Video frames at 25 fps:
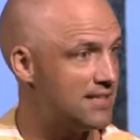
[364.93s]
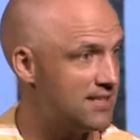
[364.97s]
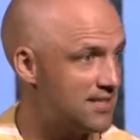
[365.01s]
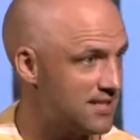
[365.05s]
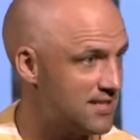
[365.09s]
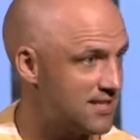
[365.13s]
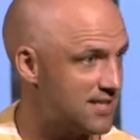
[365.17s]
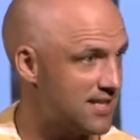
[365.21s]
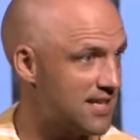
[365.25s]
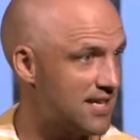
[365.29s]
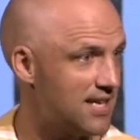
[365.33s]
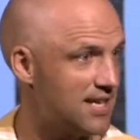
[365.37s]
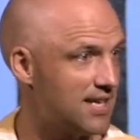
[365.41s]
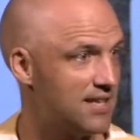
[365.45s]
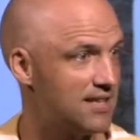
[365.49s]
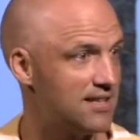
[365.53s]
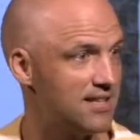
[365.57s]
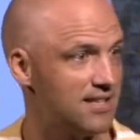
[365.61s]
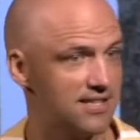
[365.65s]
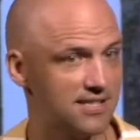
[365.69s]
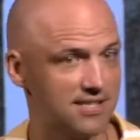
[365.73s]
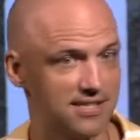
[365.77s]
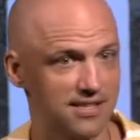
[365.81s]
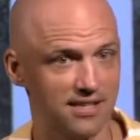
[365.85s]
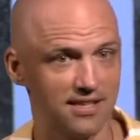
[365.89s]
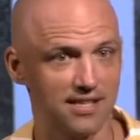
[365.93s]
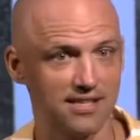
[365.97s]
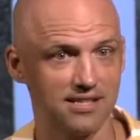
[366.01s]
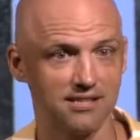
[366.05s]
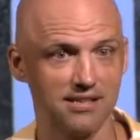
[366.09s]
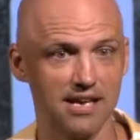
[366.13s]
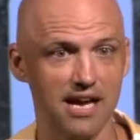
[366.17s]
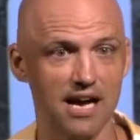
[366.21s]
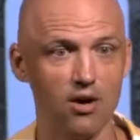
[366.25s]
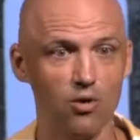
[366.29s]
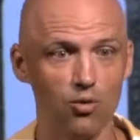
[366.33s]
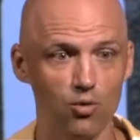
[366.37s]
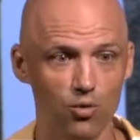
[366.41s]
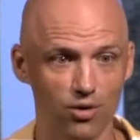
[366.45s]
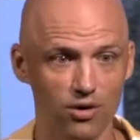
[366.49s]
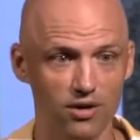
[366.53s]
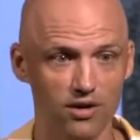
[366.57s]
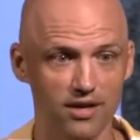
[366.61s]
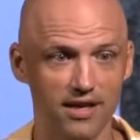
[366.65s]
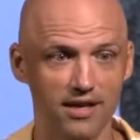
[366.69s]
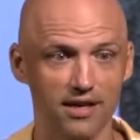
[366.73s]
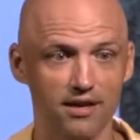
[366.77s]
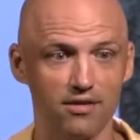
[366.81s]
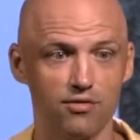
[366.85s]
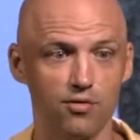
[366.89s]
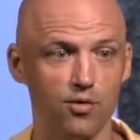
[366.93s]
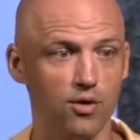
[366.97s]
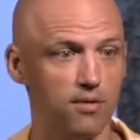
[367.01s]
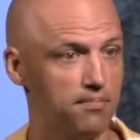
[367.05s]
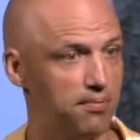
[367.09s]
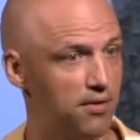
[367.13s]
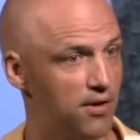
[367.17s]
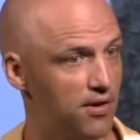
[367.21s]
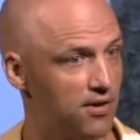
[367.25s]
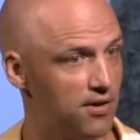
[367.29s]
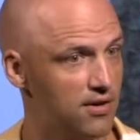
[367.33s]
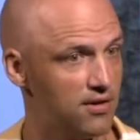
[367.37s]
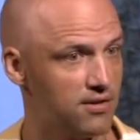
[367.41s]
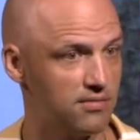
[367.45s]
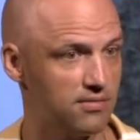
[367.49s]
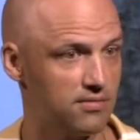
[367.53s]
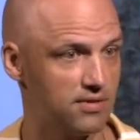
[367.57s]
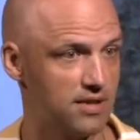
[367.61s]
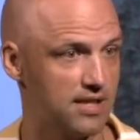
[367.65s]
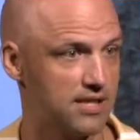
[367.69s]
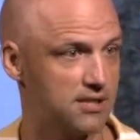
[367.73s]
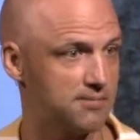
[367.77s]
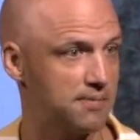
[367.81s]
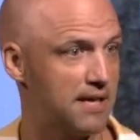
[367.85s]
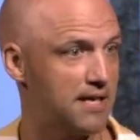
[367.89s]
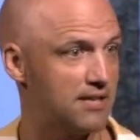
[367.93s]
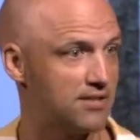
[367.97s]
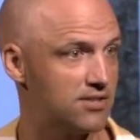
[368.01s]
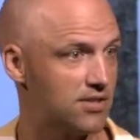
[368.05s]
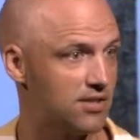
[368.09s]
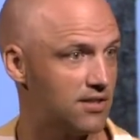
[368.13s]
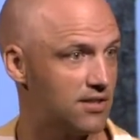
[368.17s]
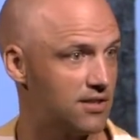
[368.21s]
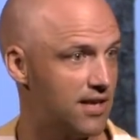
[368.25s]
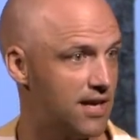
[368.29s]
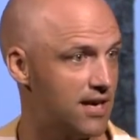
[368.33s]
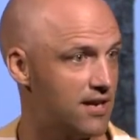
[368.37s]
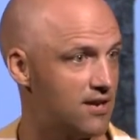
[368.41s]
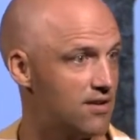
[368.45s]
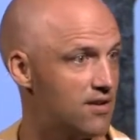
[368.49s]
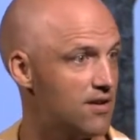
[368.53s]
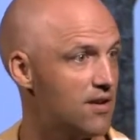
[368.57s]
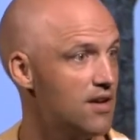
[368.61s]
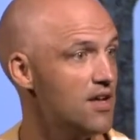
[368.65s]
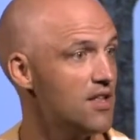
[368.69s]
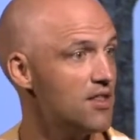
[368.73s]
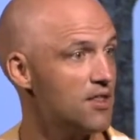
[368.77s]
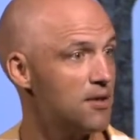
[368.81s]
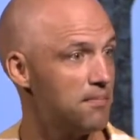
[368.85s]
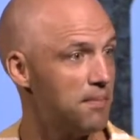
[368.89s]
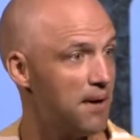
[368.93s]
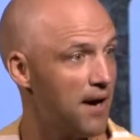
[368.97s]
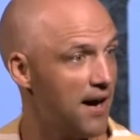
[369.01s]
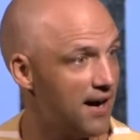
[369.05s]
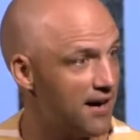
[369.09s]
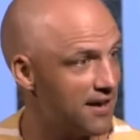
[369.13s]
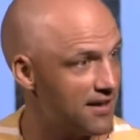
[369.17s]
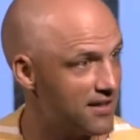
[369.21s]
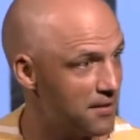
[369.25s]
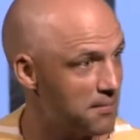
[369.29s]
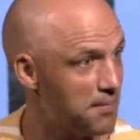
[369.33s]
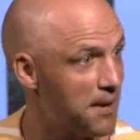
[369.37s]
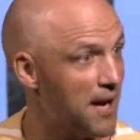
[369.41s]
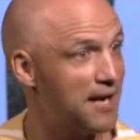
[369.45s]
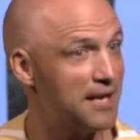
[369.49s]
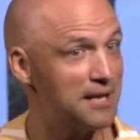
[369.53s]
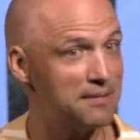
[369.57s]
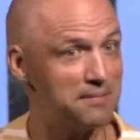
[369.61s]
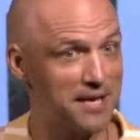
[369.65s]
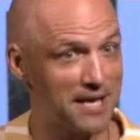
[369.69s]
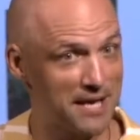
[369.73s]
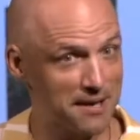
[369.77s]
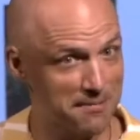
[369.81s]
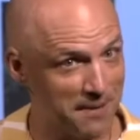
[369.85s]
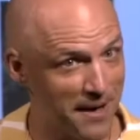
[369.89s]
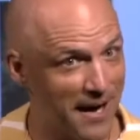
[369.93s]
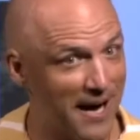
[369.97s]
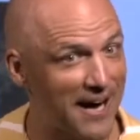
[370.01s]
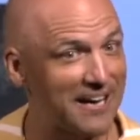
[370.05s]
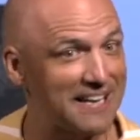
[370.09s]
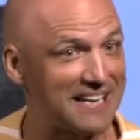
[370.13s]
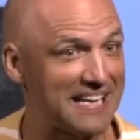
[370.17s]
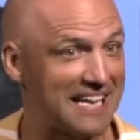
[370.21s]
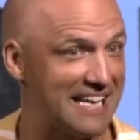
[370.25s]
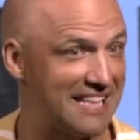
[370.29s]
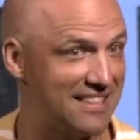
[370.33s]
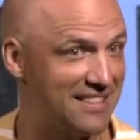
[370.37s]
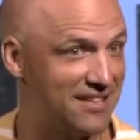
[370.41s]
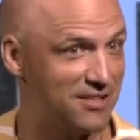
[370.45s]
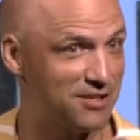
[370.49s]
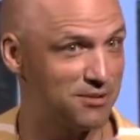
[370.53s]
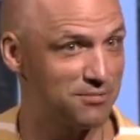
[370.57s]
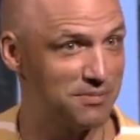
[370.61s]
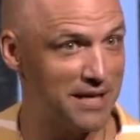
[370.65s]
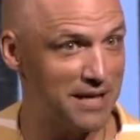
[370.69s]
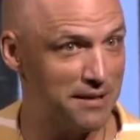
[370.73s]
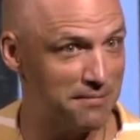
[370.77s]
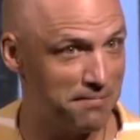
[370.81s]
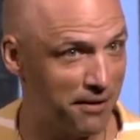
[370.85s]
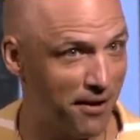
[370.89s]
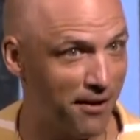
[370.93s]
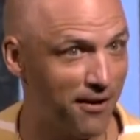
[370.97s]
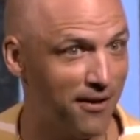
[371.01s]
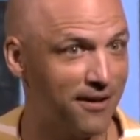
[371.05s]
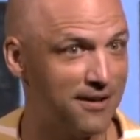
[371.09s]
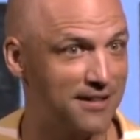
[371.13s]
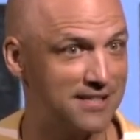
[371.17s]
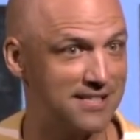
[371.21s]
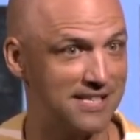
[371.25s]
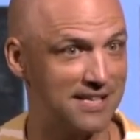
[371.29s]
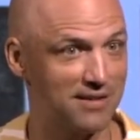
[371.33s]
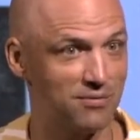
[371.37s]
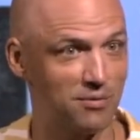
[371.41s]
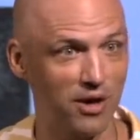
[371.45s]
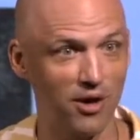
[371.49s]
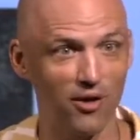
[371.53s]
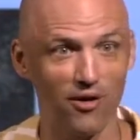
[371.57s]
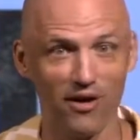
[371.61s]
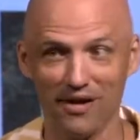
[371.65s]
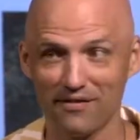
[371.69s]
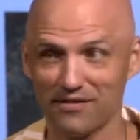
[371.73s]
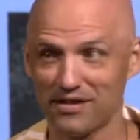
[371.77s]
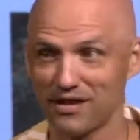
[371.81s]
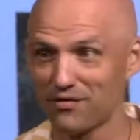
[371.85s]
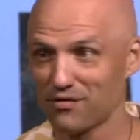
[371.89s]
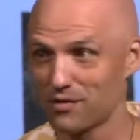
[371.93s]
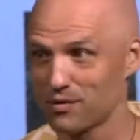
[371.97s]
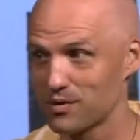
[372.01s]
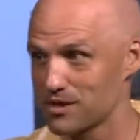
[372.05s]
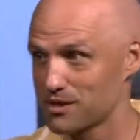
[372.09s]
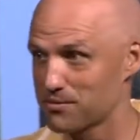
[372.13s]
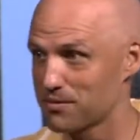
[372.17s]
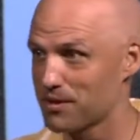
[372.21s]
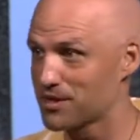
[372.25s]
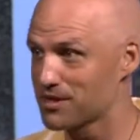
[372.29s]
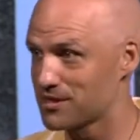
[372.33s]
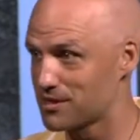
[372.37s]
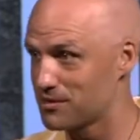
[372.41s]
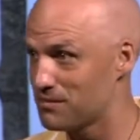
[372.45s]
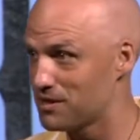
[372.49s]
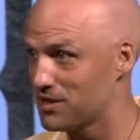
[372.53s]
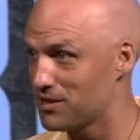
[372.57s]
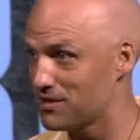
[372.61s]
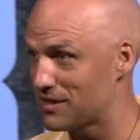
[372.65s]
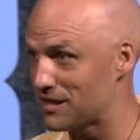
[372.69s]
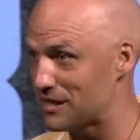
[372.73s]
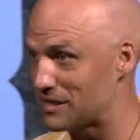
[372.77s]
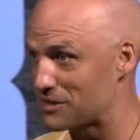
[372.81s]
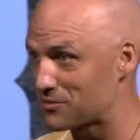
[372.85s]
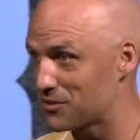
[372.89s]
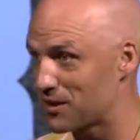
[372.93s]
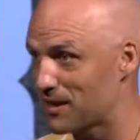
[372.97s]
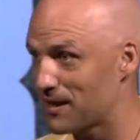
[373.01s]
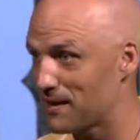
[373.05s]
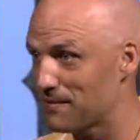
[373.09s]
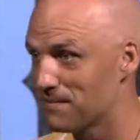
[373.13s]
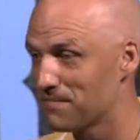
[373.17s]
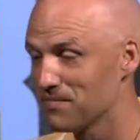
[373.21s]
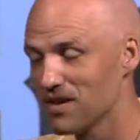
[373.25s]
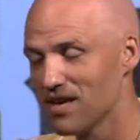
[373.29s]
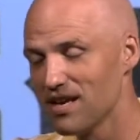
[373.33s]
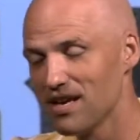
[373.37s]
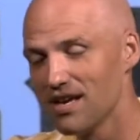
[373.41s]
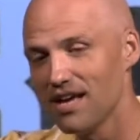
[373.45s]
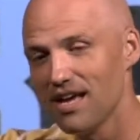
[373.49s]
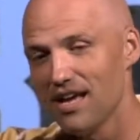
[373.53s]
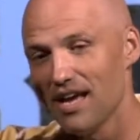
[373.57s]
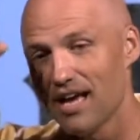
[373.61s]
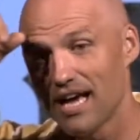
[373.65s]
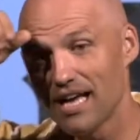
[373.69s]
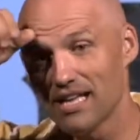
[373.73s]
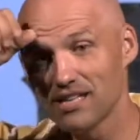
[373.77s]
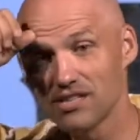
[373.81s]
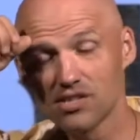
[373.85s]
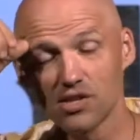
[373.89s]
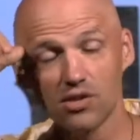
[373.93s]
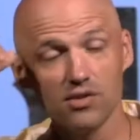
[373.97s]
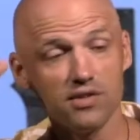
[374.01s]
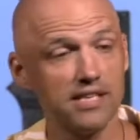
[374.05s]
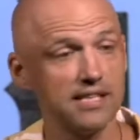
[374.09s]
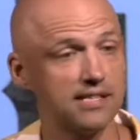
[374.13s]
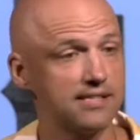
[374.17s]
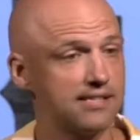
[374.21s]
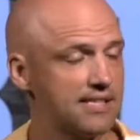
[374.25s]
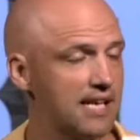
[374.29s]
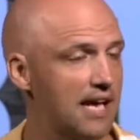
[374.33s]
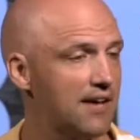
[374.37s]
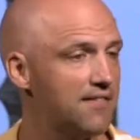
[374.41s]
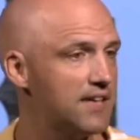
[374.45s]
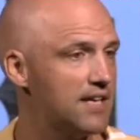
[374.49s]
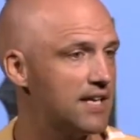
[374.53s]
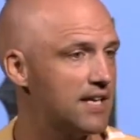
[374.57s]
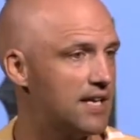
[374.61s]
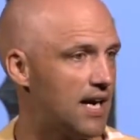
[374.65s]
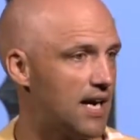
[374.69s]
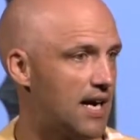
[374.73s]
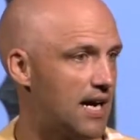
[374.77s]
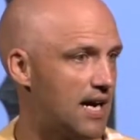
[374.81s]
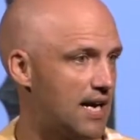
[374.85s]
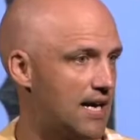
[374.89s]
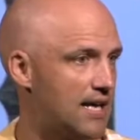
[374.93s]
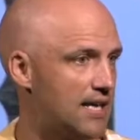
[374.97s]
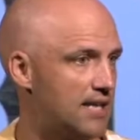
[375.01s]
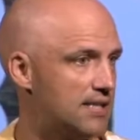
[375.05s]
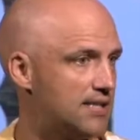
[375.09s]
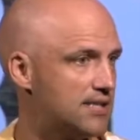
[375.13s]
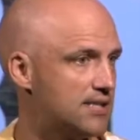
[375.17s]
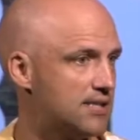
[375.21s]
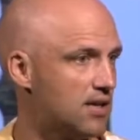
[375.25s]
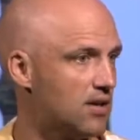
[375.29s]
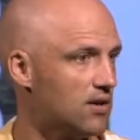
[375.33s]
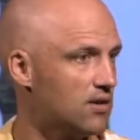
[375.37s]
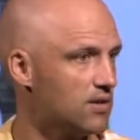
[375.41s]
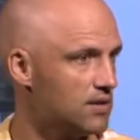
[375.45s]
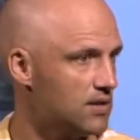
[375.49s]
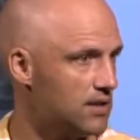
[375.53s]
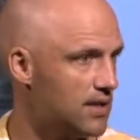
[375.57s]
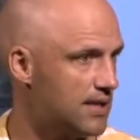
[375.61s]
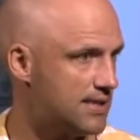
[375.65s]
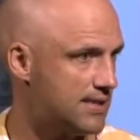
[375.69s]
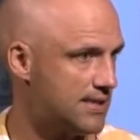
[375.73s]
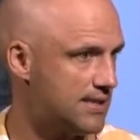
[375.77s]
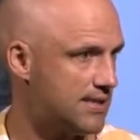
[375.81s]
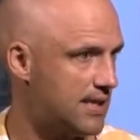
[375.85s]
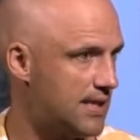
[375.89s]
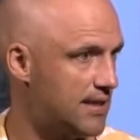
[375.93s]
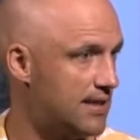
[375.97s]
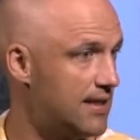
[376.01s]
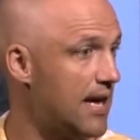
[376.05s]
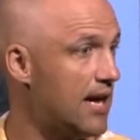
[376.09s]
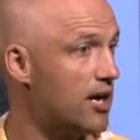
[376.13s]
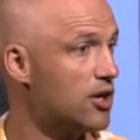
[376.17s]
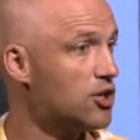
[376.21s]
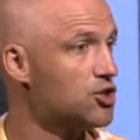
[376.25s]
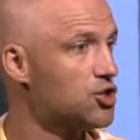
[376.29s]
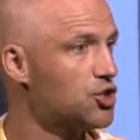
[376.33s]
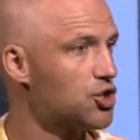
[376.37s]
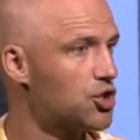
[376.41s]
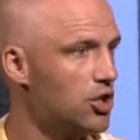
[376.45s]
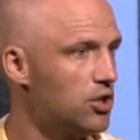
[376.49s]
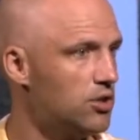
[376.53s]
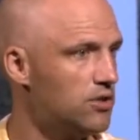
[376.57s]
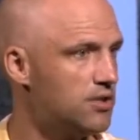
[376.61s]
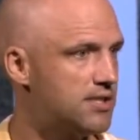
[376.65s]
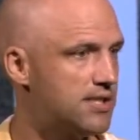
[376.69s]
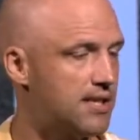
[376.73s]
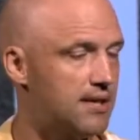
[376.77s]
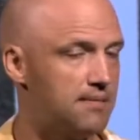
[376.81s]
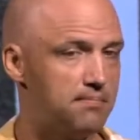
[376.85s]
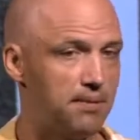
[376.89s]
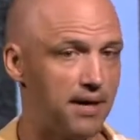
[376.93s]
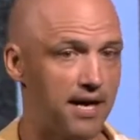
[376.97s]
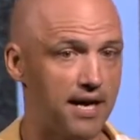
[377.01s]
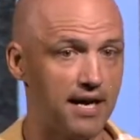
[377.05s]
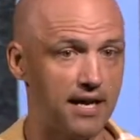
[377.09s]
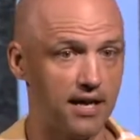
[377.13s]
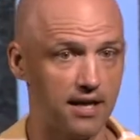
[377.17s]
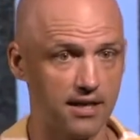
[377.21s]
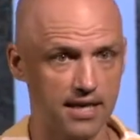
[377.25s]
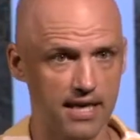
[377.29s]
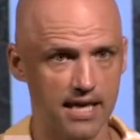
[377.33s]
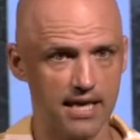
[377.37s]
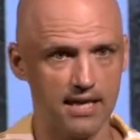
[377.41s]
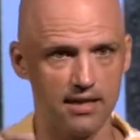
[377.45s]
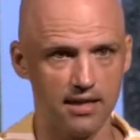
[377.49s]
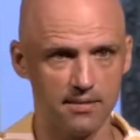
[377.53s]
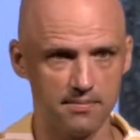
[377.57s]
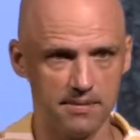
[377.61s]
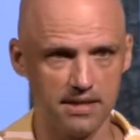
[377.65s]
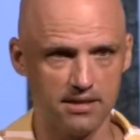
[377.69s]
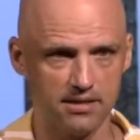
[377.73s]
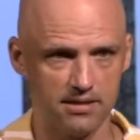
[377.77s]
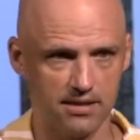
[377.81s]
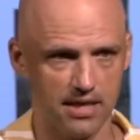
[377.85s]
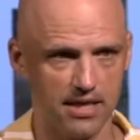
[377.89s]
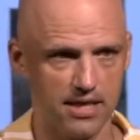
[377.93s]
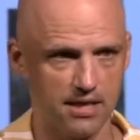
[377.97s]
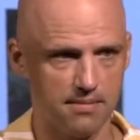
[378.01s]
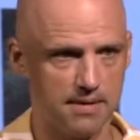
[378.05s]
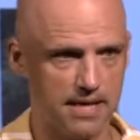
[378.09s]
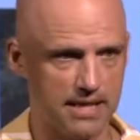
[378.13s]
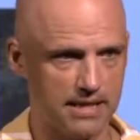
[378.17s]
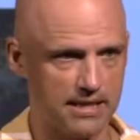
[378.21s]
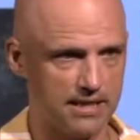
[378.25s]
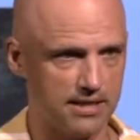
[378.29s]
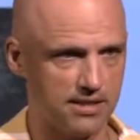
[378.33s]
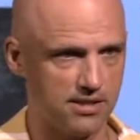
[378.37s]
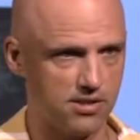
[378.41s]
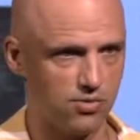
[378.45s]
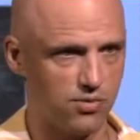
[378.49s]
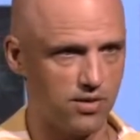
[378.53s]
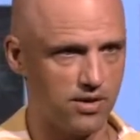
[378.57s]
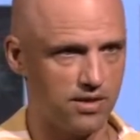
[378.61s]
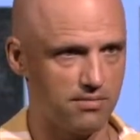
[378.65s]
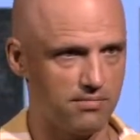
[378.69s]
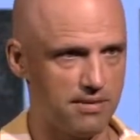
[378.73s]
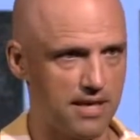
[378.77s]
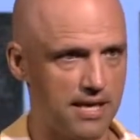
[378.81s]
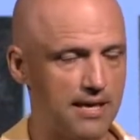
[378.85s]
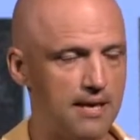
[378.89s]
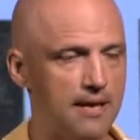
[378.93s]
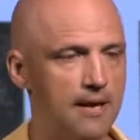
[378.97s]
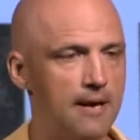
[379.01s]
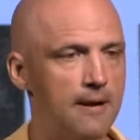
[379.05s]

to see this outworking of what Paul expounds on later, the body being a body, and there's many parts, and we all have different responsibilities, right? And so these 7 guys are listed. They are chosen by, again, let me think about this with me,